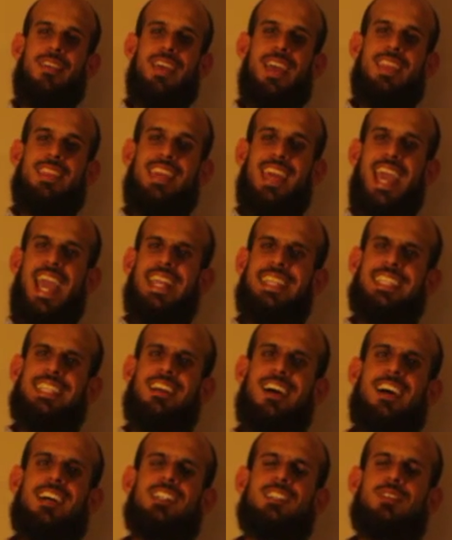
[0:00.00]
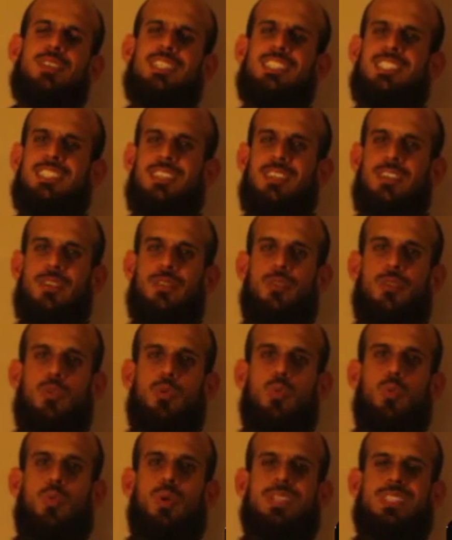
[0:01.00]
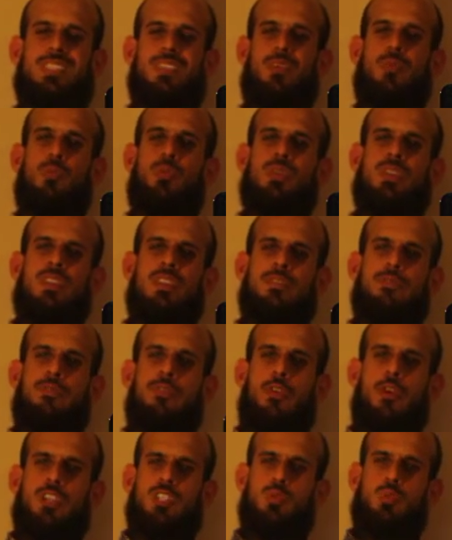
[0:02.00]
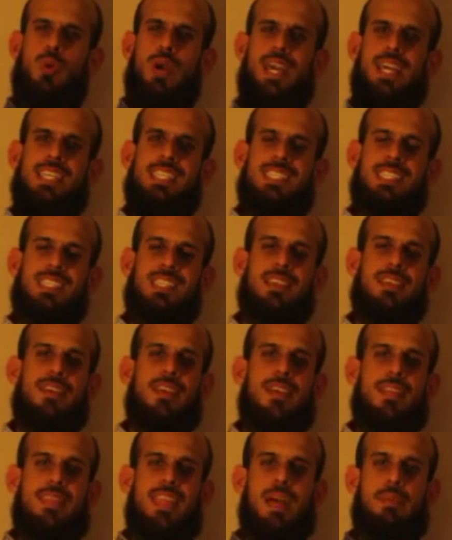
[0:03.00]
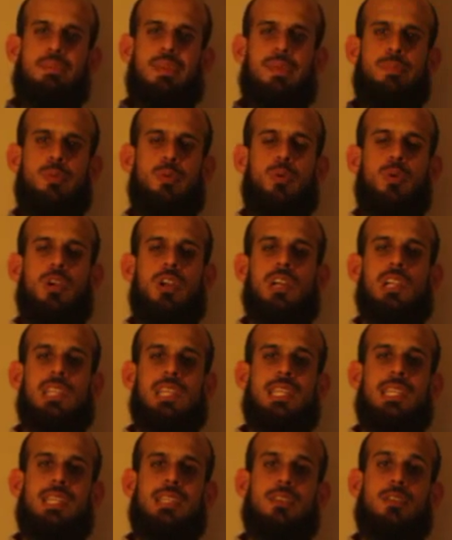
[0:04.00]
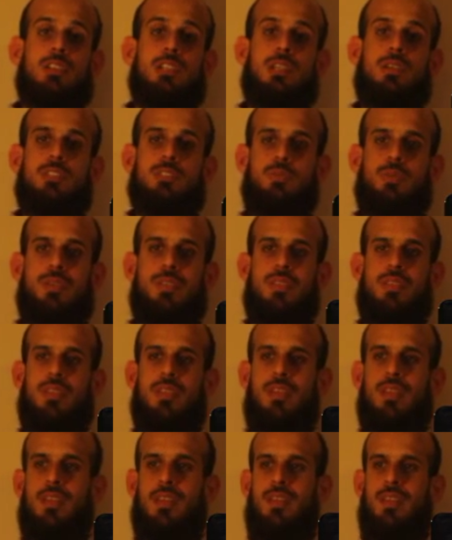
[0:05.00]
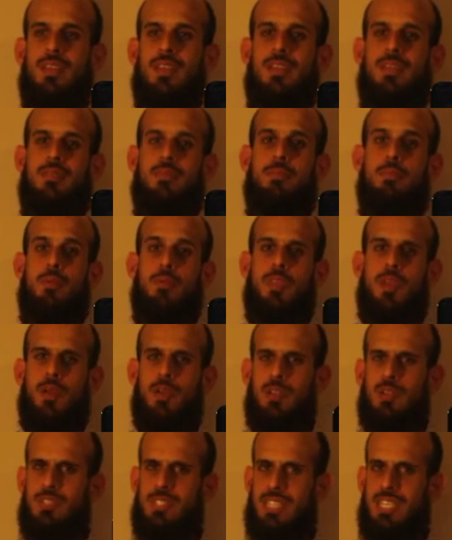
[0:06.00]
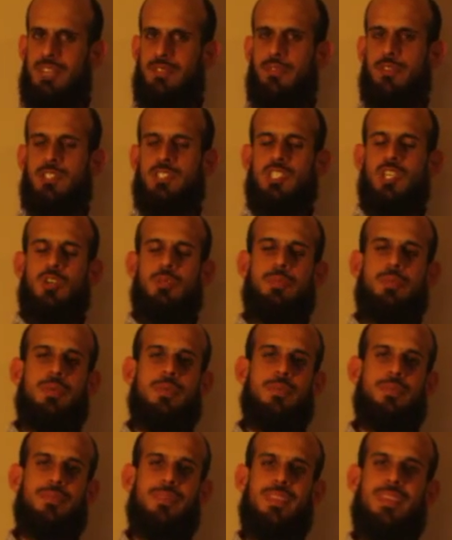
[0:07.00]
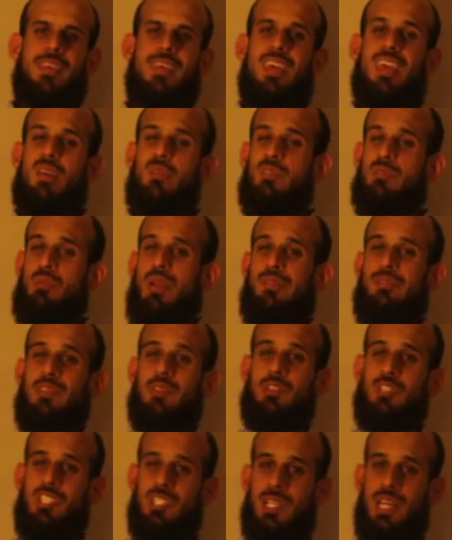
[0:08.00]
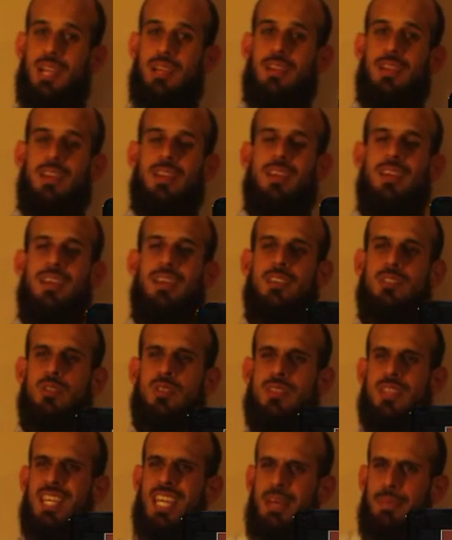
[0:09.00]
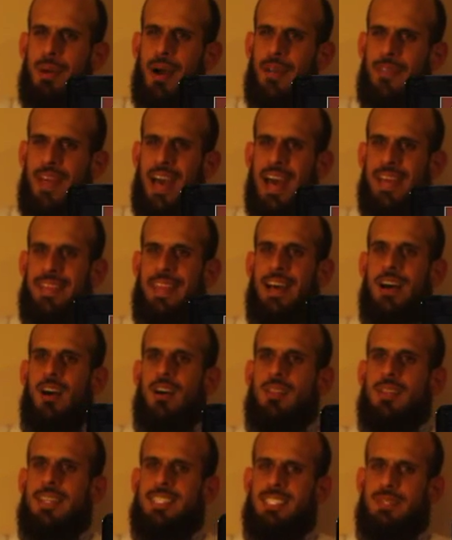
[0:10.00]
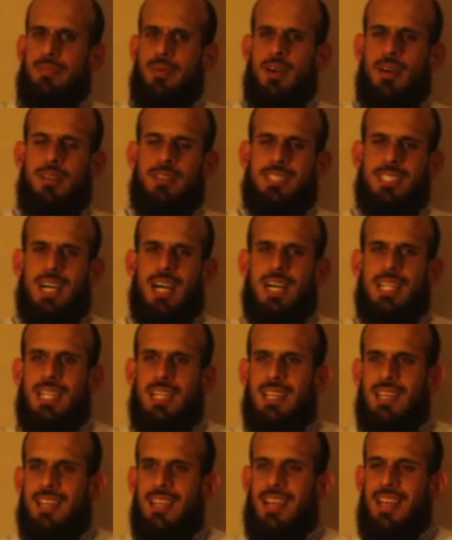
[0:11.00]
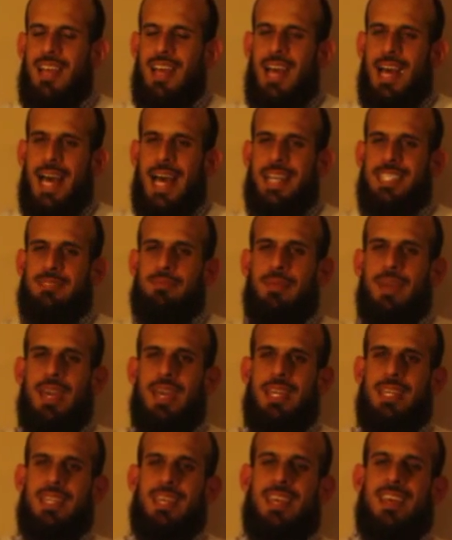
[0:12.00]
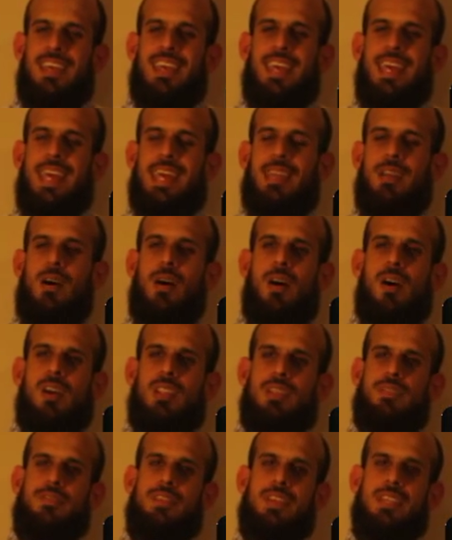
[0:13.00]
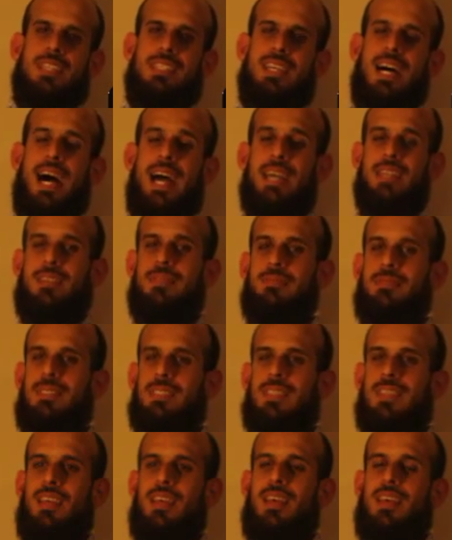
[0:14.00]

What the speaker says: in the 1800s was one of the first ways that people were cleaning their clothes with. They were using it for soap. It was revolutionary. So think about that Allah subhanahu wa ta'ala has made in all of these items